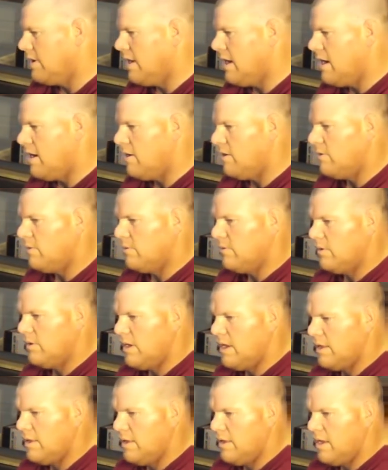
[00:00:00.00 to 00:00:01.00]
Now,
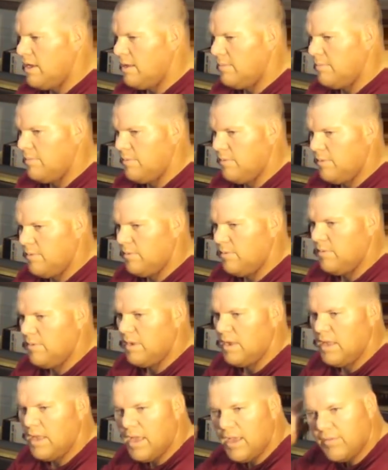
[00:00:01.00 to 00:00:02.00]

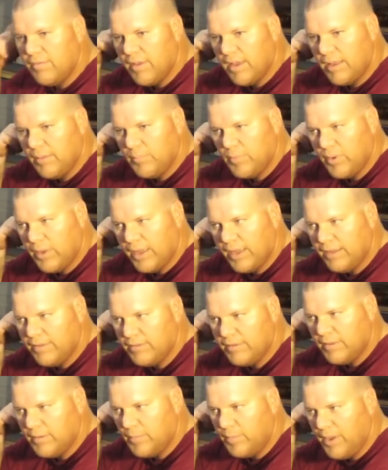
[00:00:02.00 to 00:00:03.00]
I've had
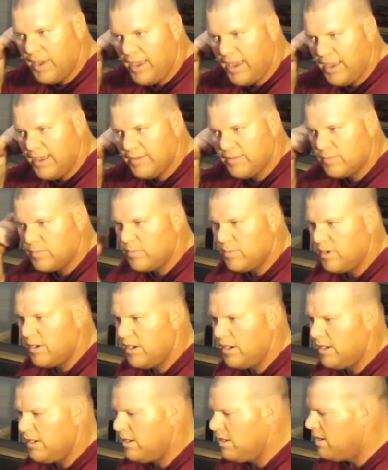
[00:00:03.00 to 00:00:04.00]
plans in the past
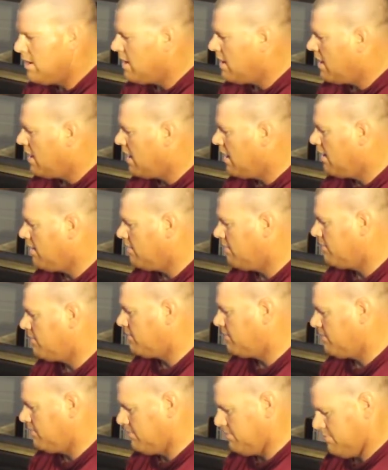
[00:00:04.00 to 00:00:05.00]
where I've
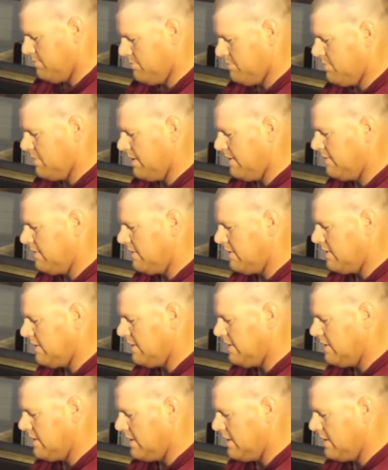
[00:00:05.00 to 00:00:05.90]
basically